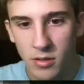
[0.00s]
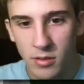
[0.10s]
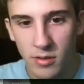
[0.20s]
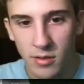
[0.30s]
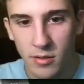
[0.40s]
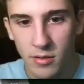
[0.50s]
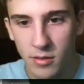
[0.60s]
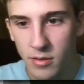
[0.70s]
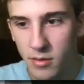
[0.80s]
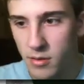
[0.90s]

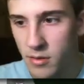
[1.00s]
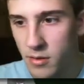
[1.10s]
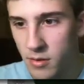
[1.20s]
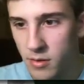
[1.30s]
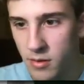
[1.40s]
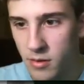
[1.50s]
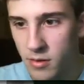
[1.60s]
(silence)